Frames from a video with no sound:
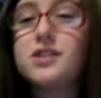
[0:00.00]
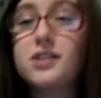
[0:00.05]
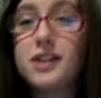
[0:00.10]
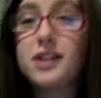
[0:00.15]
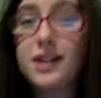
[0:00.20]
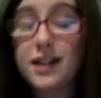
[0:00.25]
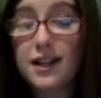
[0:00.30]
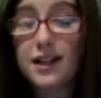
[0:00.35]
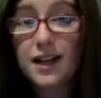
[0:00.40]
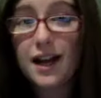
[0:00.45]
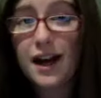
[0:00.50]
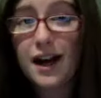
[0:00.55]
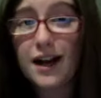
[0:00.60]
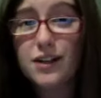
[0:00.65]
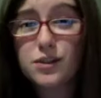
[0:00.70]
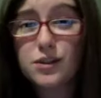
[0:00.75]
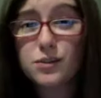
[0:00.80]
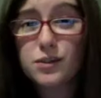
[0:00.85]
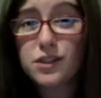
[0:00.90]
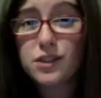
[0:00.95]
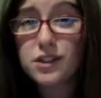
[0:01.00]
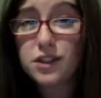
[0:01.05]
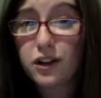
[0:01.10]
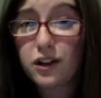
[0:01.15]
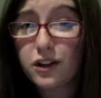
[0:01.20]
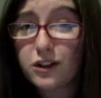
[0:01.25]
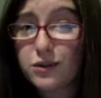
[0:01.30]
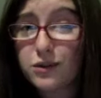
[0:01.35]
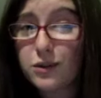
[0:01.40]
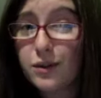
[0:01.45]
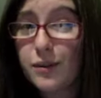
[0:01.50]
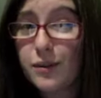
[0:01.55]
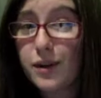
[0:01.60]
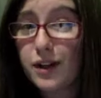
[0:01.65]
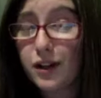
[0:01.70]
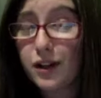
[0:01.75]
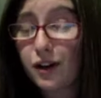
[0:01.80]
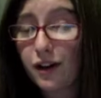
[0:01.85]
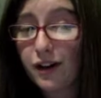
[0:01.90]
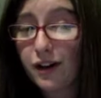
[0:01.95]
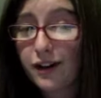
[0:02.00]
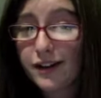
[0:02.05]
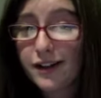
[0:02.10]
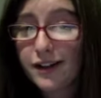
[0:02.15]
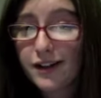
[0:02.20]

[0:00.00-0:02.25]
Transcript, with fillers: that I can actually talk to him and not